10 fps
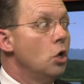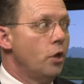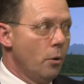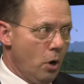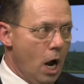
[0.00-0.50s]

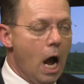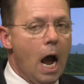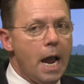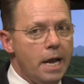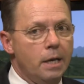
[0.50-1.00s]
there were
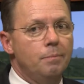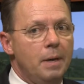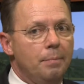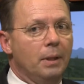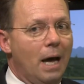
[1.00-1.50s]
high end
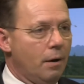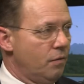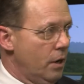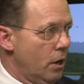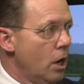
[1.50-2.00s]
people out of
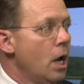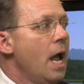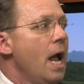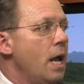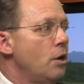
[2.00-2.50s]
there,
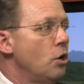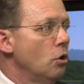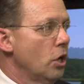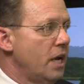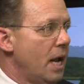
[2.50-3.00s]
and you're
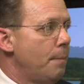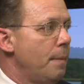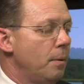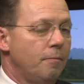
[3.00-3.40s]
looking at people.